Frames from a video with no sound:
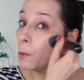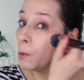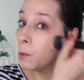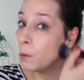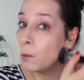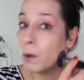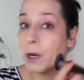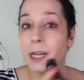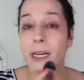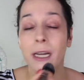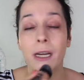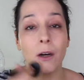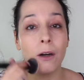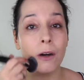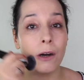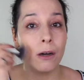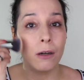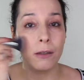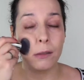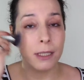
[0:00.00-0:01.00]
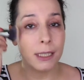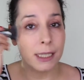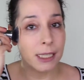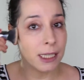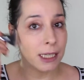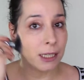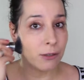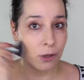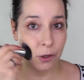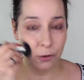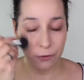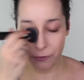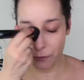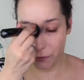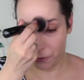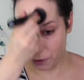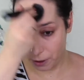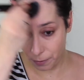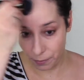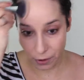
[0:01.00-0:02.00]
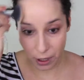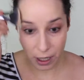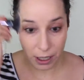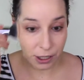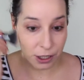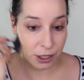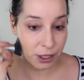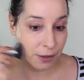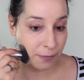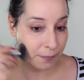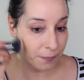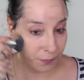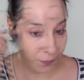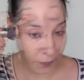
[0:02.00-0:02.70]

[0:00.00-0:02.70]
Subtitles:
104 brush.